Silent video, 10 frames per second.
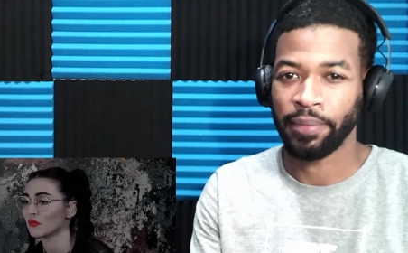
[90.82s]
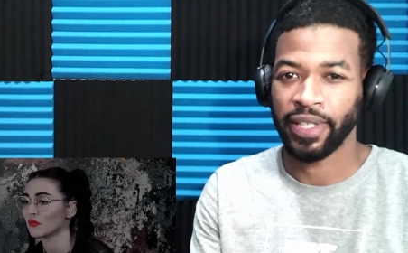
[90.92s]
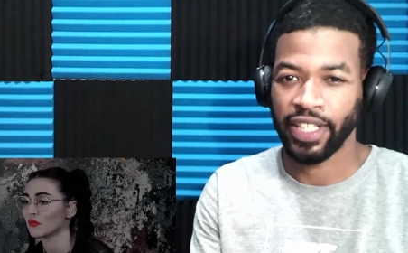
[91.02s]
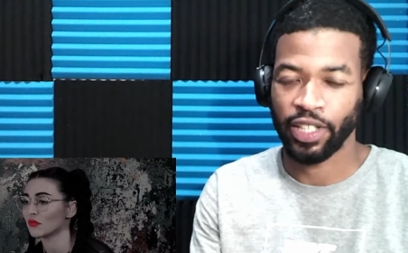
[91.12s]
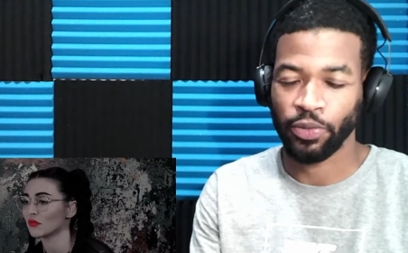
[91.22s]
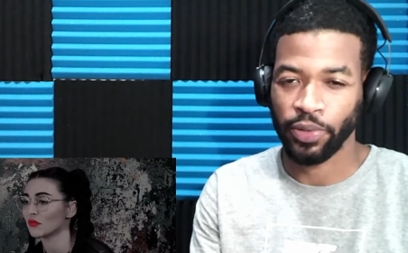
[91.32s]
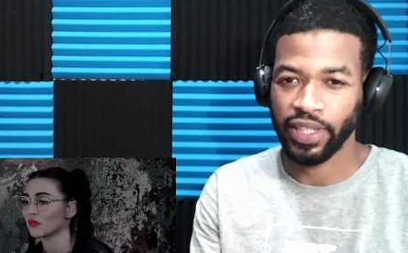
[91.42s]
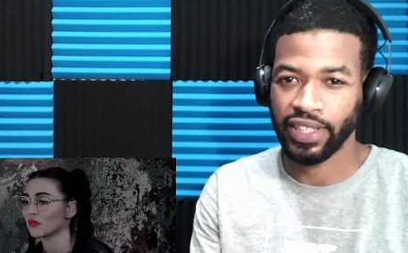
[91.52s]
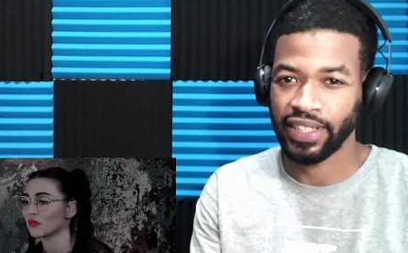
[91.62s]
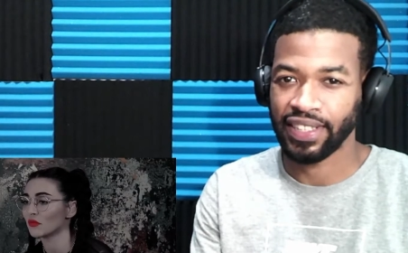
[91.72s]
Speaker 1: been getting rich
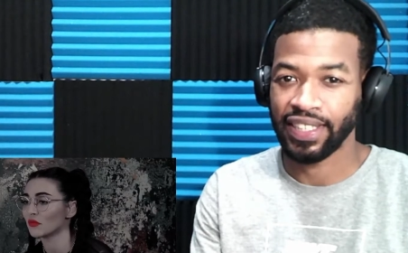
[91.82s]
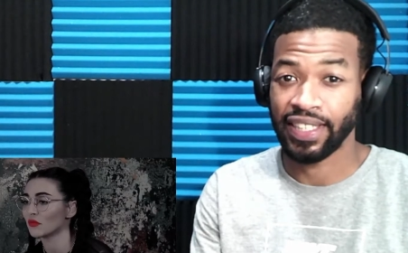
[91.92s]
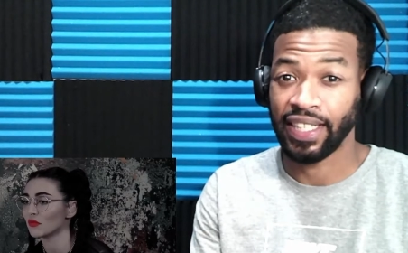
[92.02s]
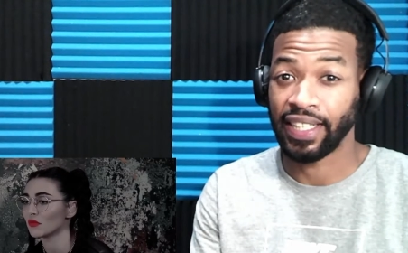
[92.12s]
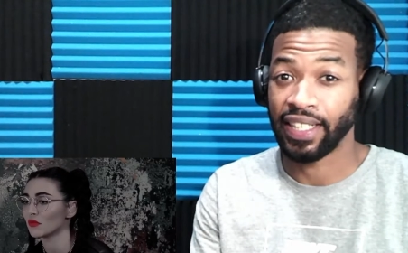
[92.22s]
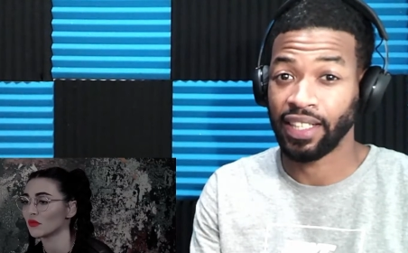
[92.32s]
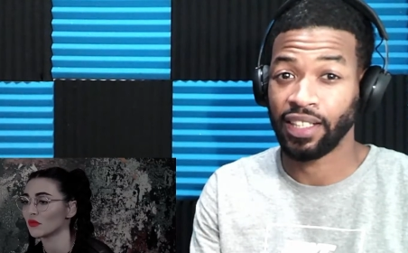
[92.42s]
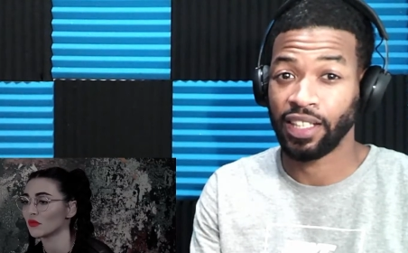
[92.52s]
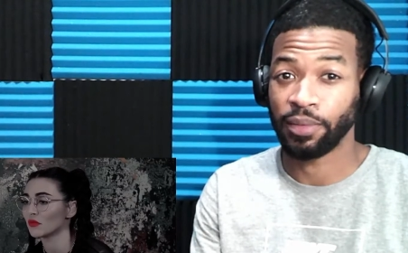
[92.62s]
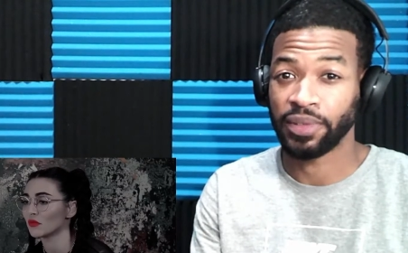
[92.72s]
and in, in
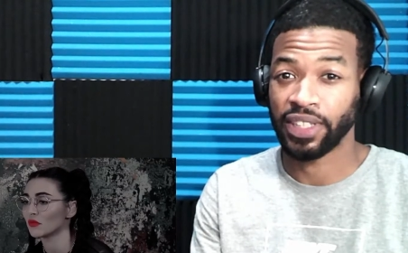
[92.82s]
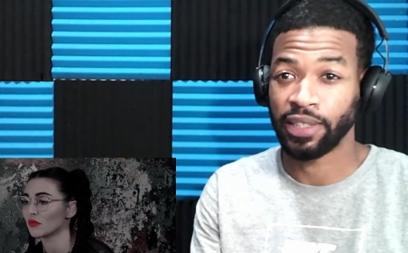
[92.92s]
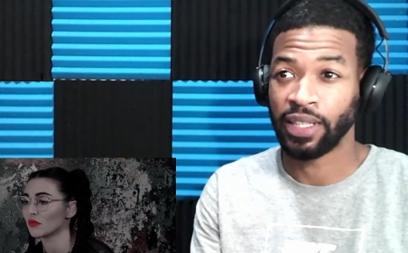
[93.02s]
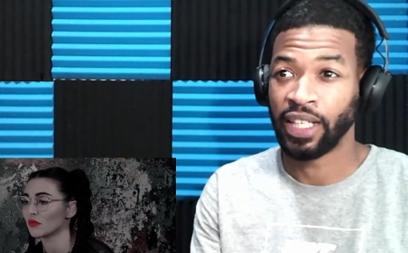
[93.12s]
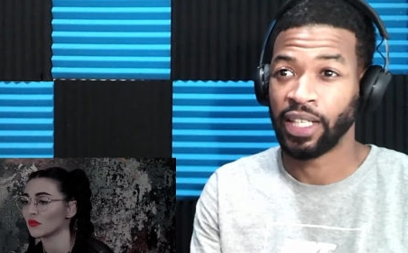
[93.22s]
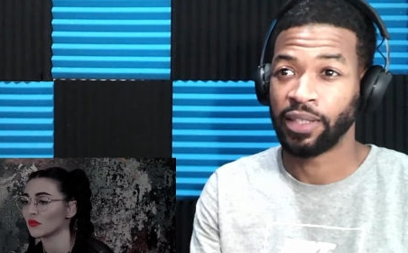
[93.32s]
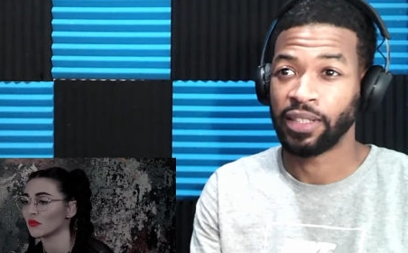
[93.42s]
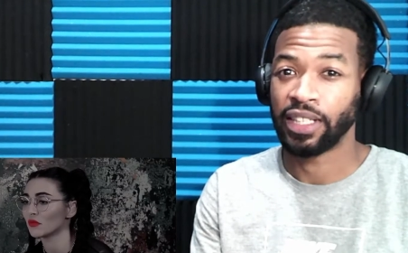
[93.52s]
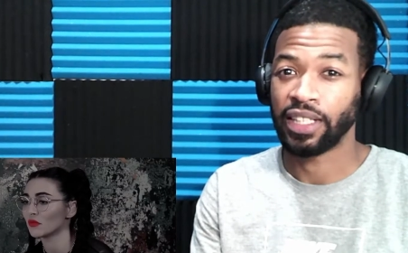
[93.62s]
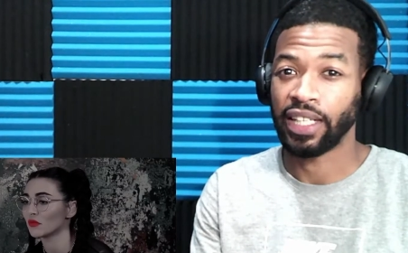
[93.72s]
income cheap. You
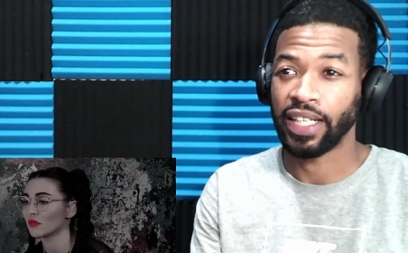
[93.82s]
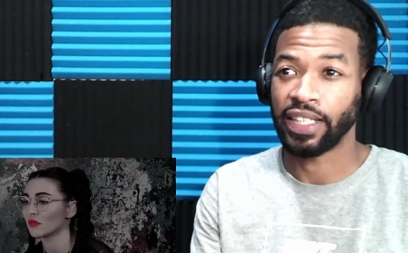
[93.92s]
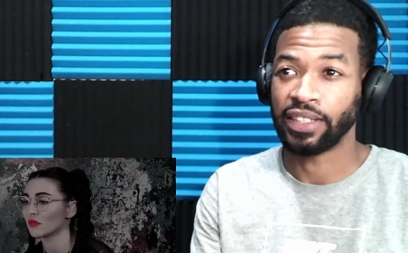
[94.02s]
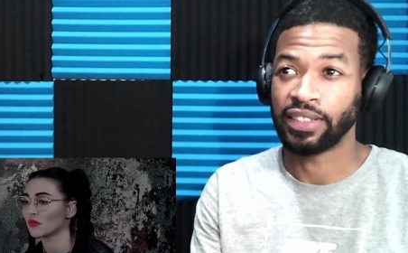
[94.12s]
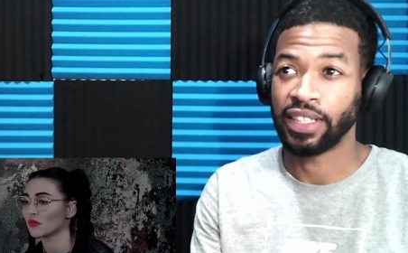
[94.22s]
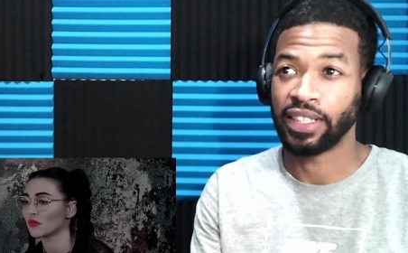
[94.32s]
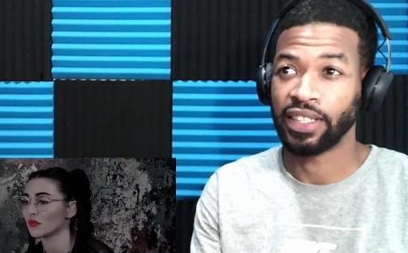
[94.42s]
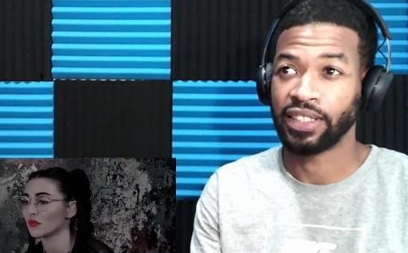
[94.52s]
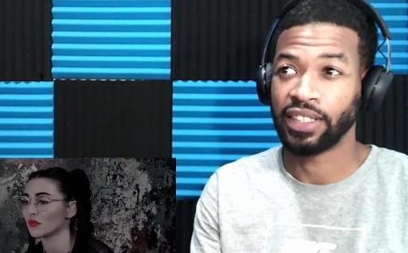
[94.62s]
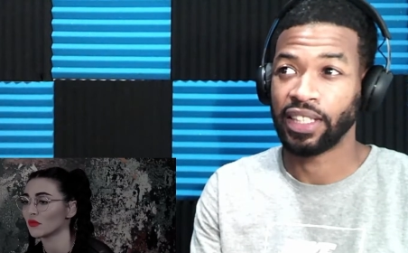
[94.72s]
know, like it,
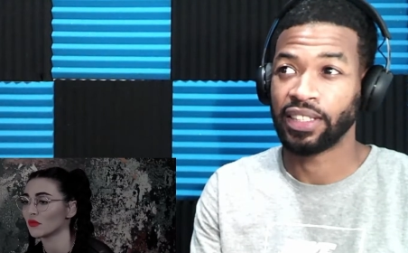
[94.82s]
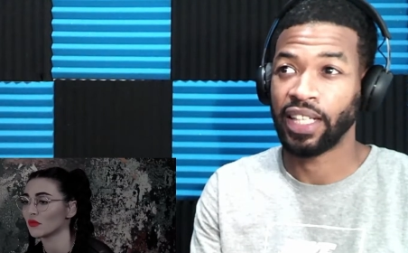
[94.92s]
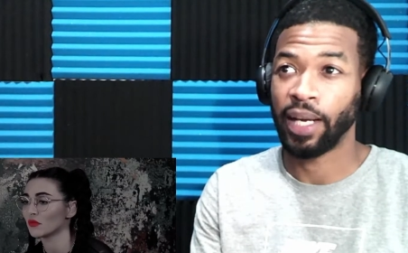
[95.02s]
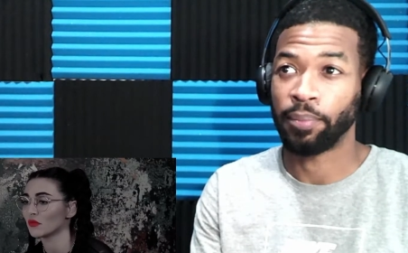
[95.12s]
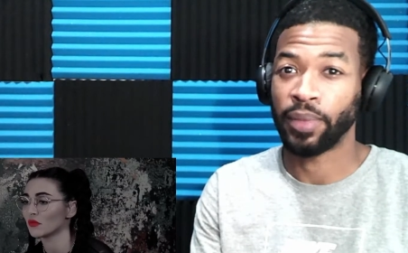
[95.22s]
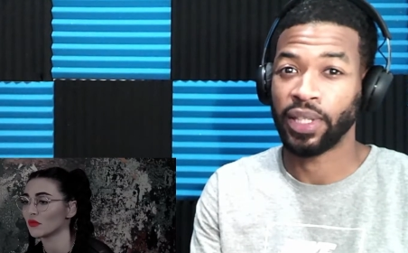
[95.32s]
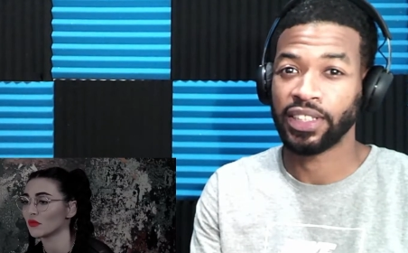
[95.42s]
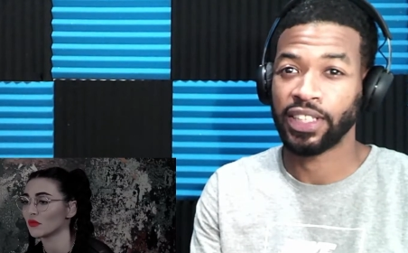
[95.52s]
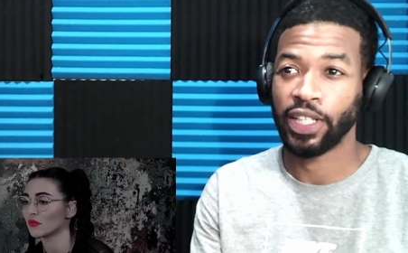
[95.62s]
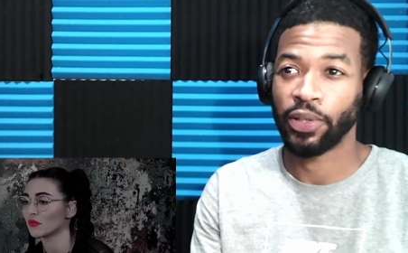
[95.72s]
it's not
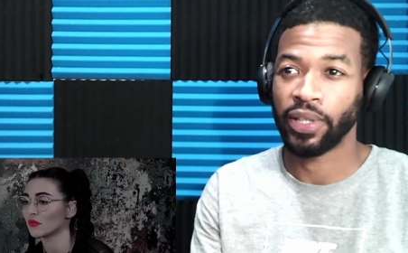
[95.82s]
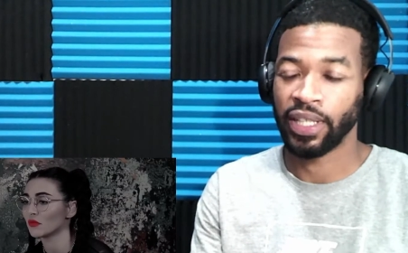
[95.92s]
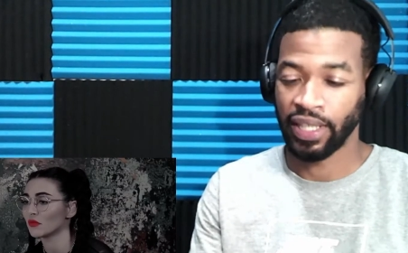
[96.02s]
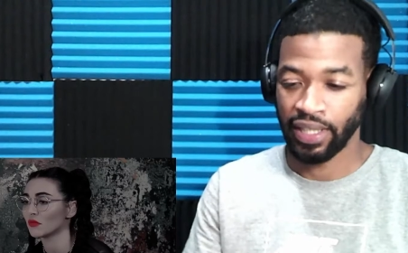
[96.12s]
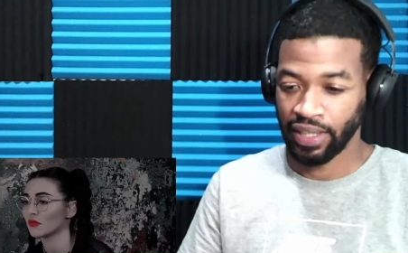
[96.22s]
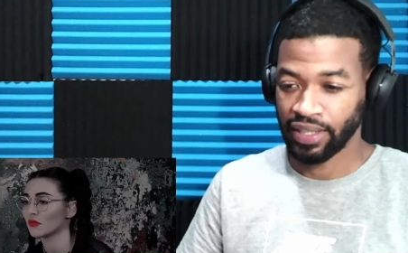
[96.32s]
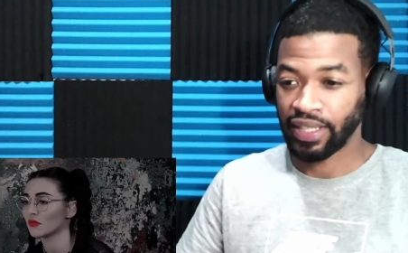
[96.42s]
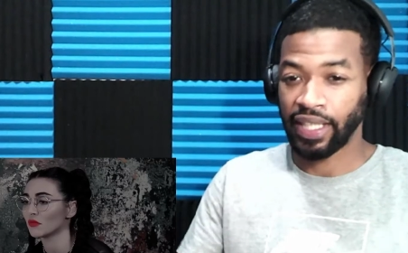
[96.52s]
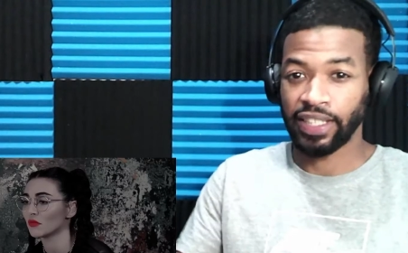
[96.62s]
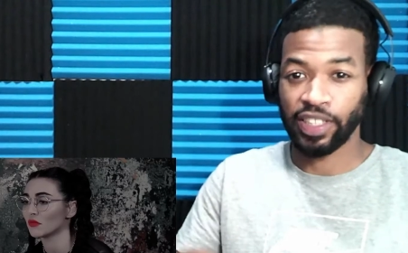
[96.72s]
monetary things
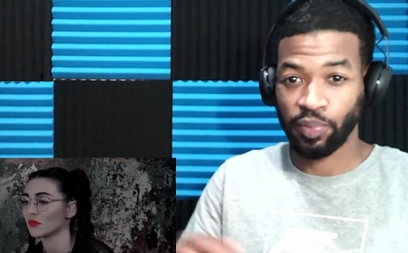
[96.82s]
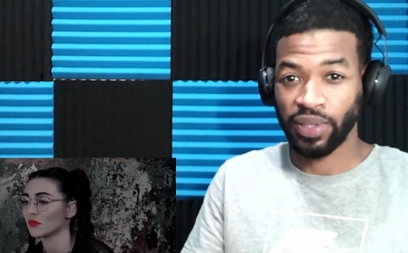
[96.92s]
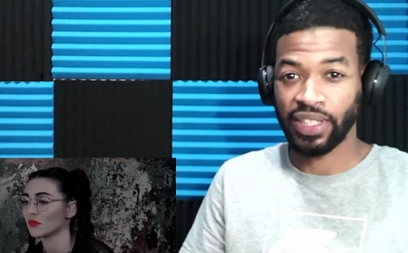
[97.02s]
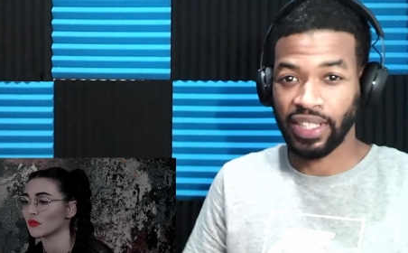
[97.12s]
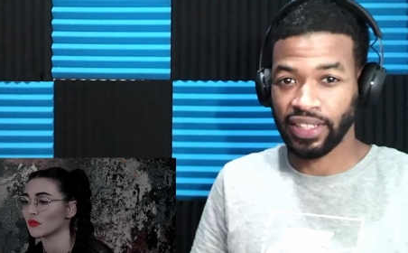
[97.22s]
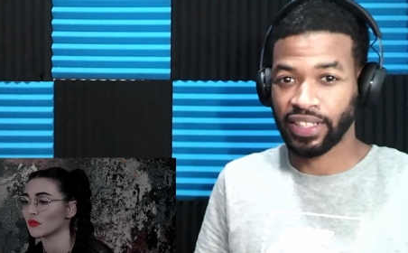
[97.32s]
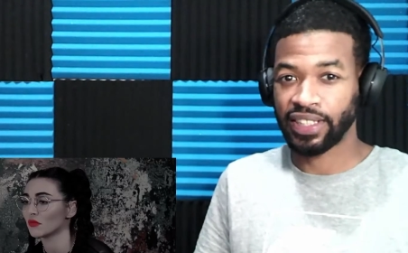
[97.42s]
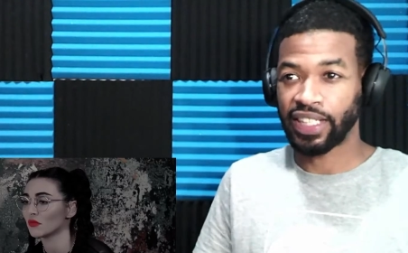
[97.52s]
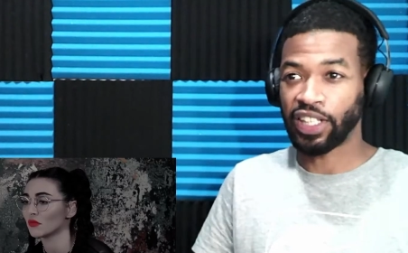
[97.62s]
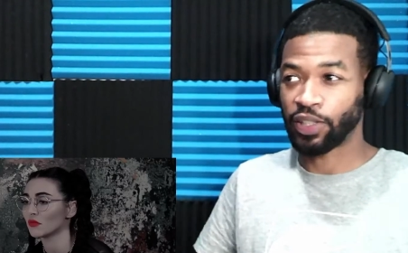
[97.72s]
she putting in. She's
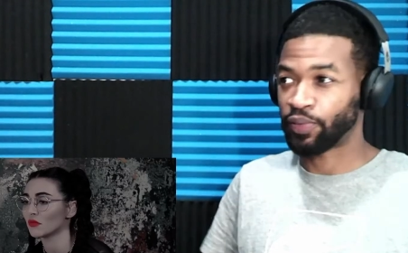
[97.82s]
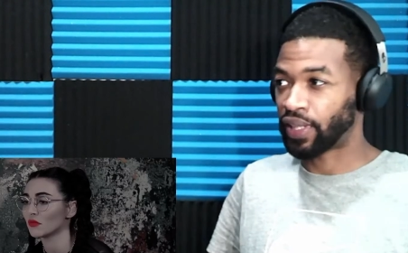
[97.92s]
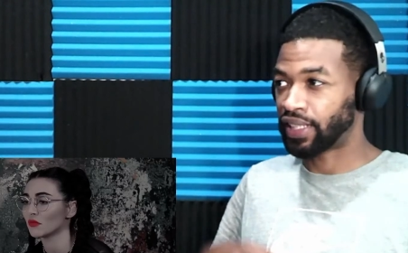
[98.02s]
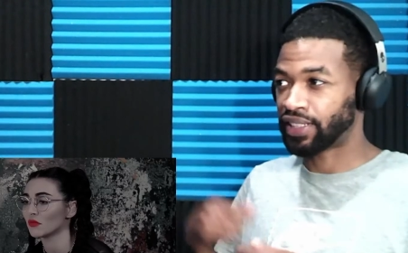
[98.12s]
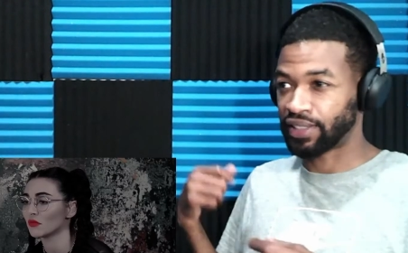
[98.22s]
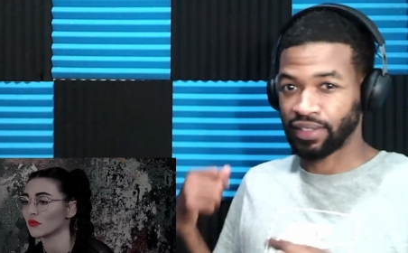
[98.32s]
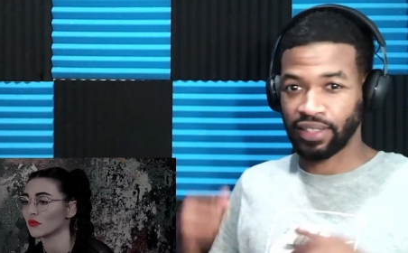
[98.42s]
sacrificing